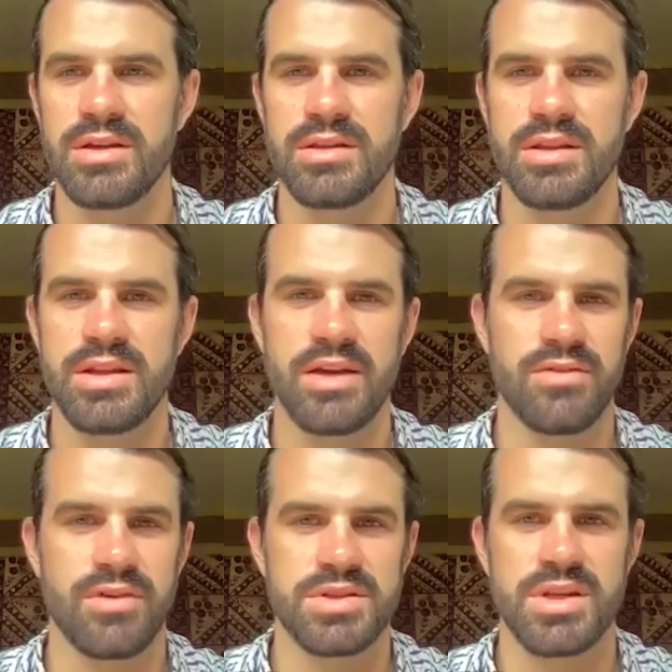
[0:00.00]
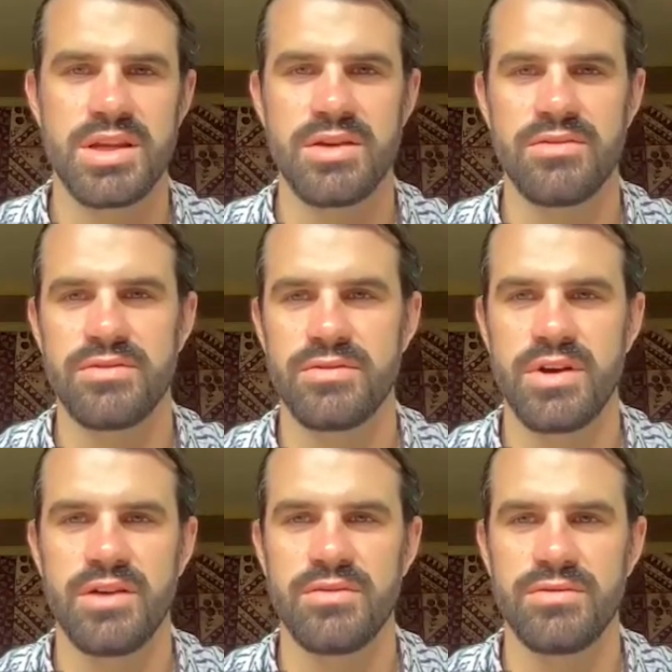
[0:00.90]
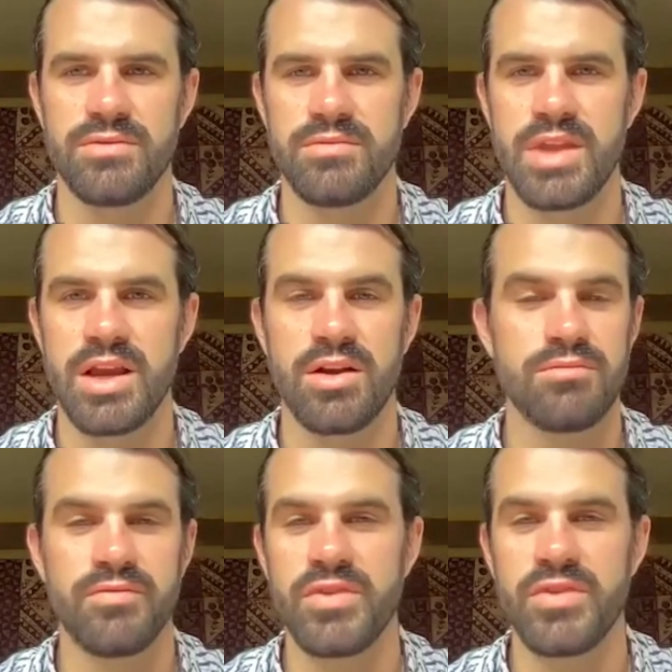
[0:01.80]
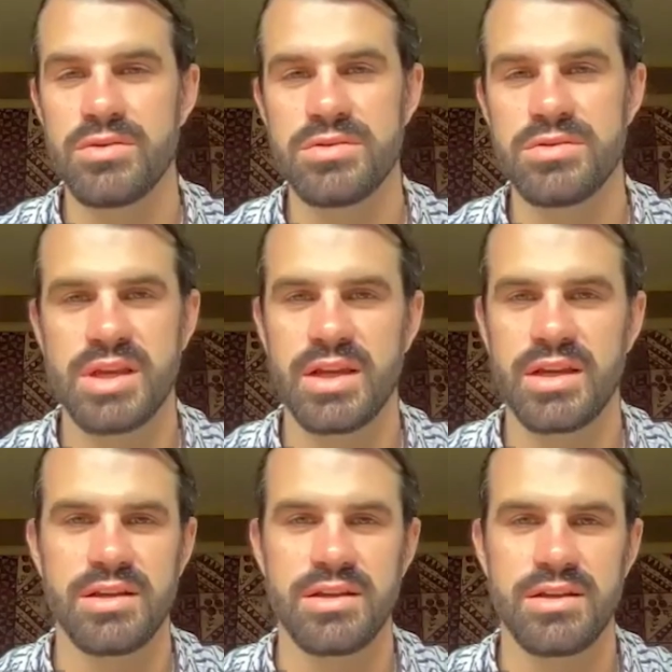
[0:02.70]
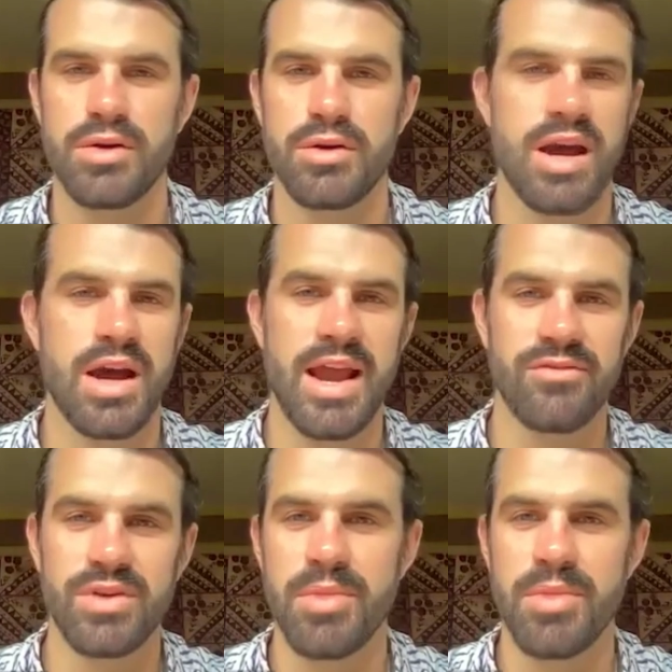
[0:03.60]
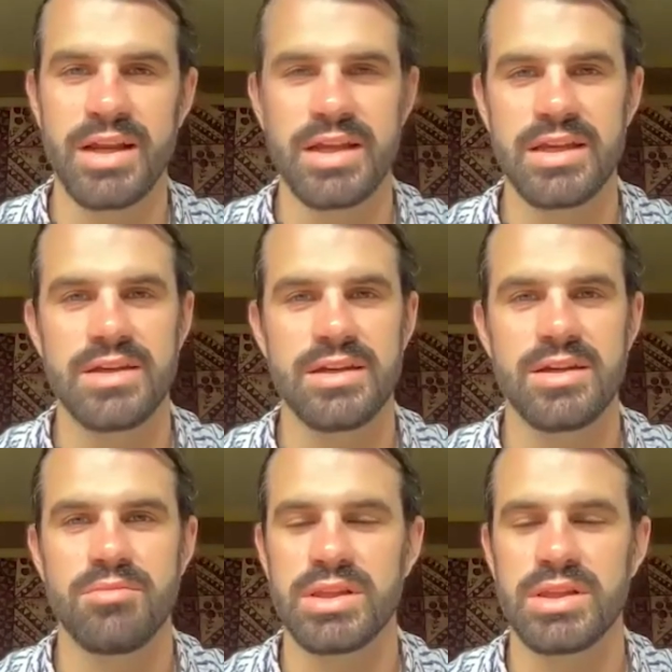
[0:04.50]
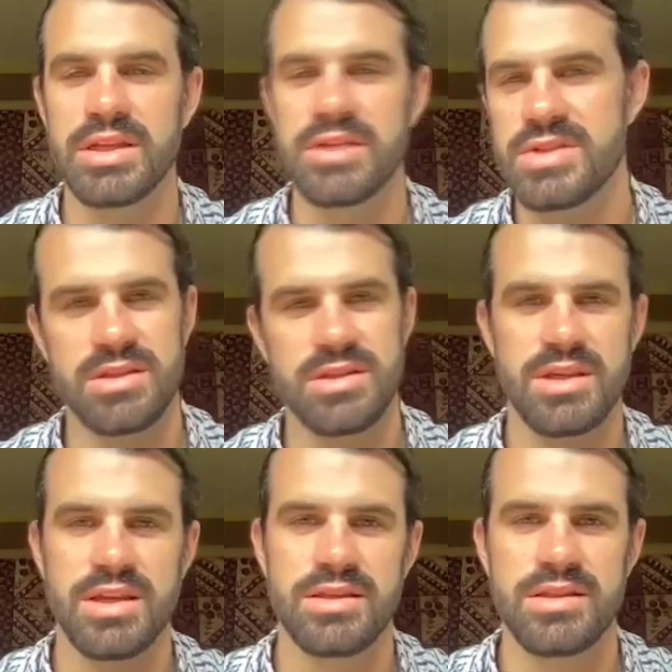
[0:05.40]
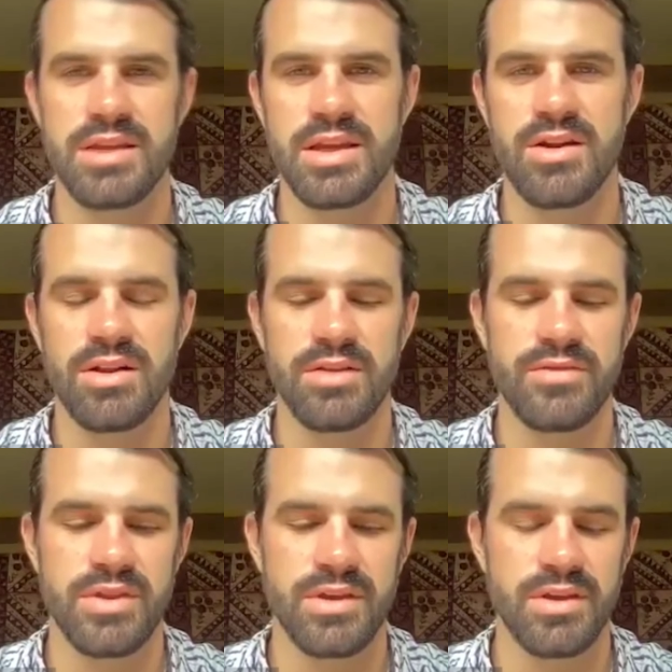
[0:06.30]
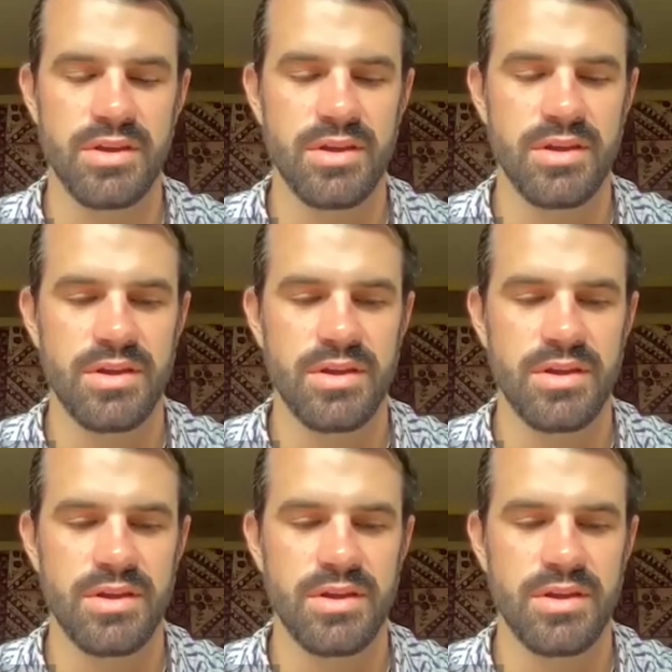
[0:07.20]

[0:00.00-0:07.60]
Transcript: the diversity of their views. Like, not everybody believes in all of the